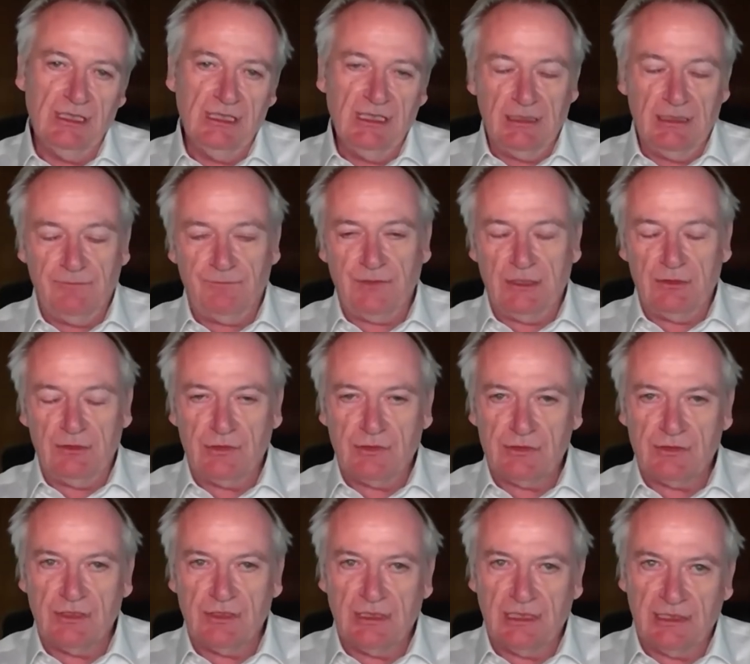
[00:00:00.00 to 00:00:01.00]
And in fact,
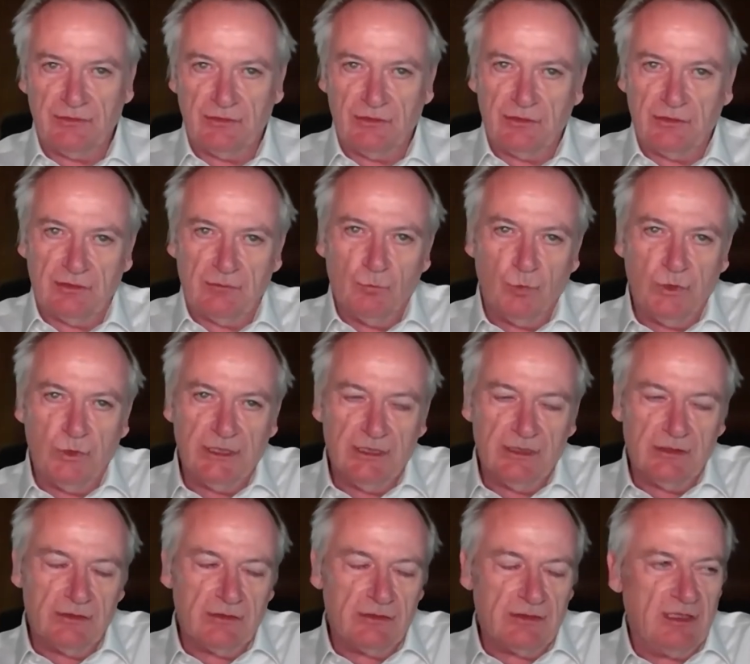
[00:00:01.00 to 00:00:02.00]
just in the last week,
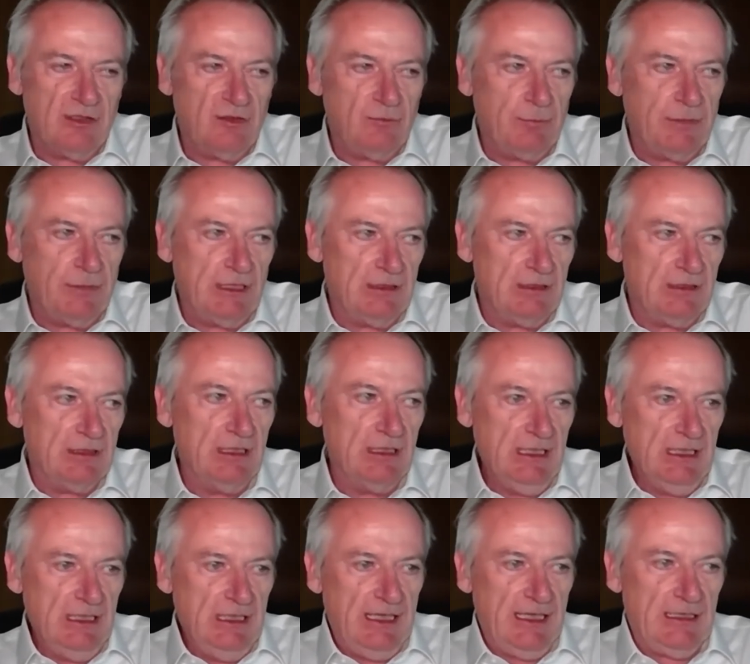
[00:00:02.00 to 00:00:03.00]
there's been
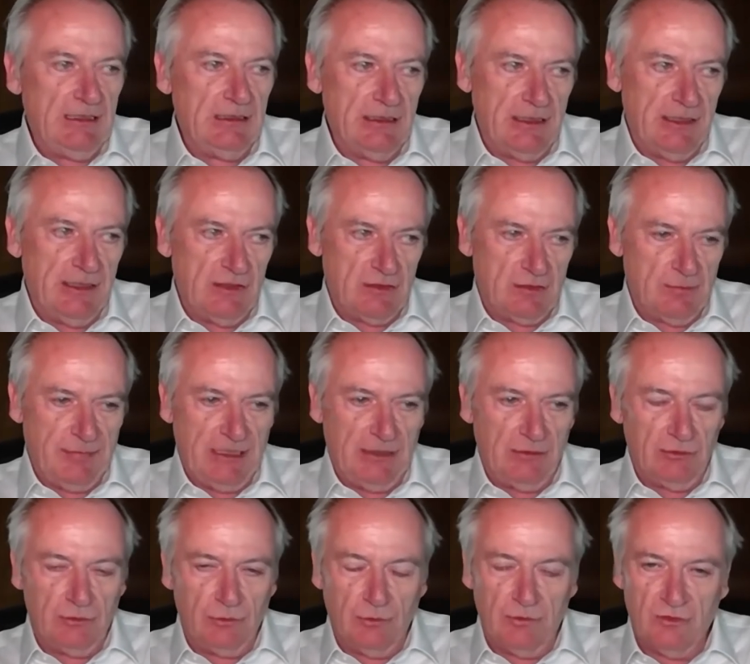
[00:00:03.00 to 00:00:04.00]
headlines
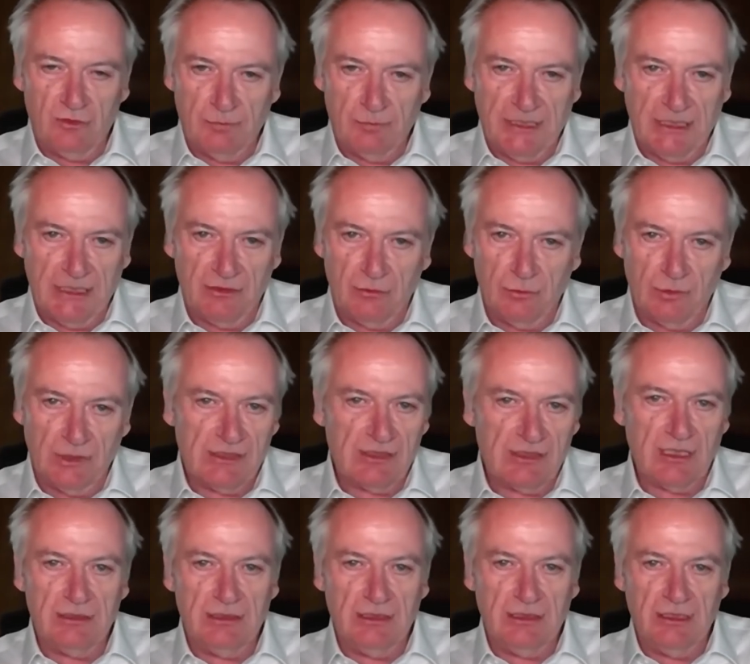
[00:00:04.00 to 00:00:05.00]
about Deutsche Bank doing a
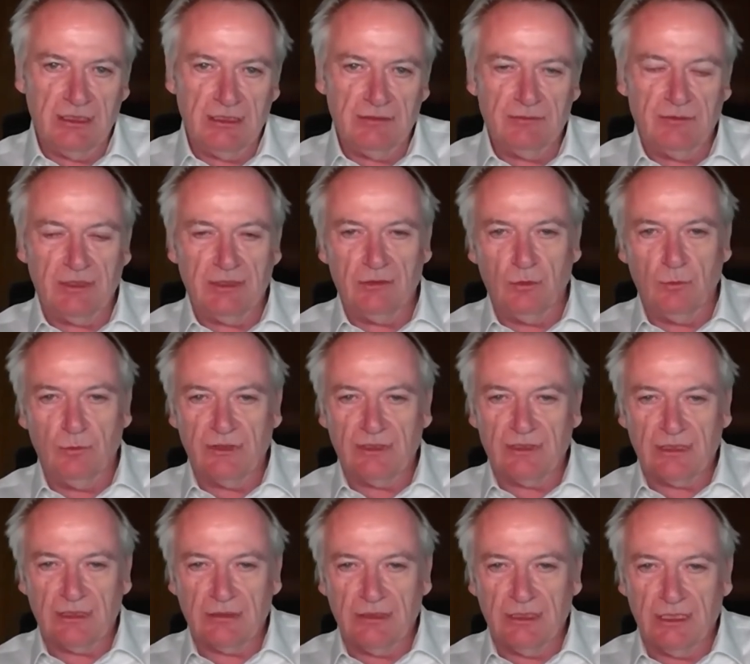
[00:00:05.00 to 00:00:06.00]
10-year deal with
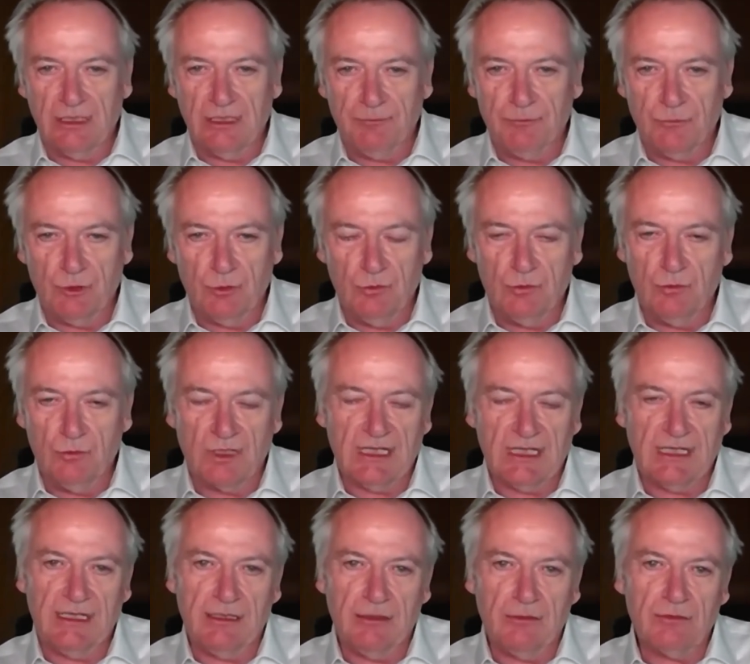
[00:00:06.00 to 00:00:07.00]
Google
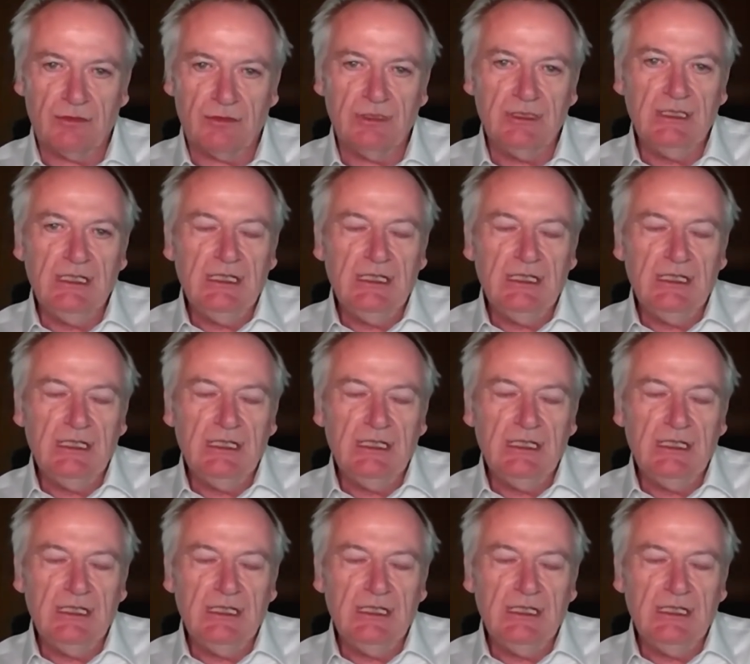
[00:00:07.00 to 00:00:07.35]
Cloud.